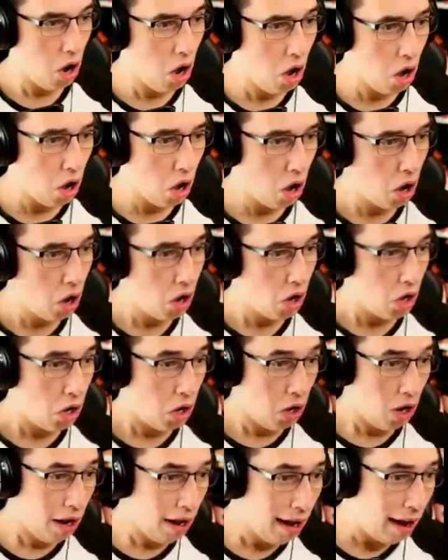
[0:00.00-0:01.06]
Oh!
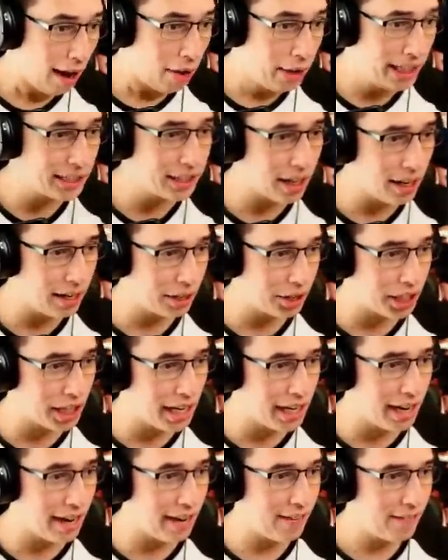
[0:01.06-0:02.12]
Oh, he's got a
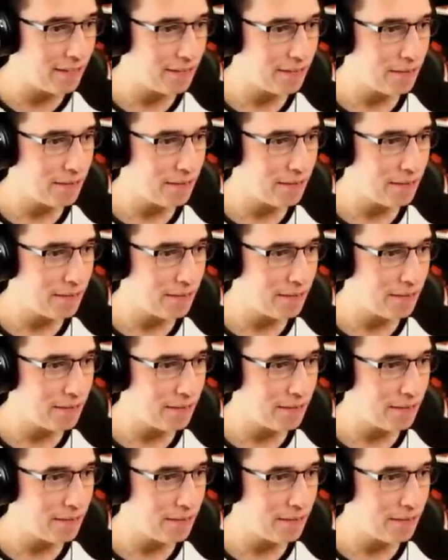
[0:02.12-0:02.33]
thingy!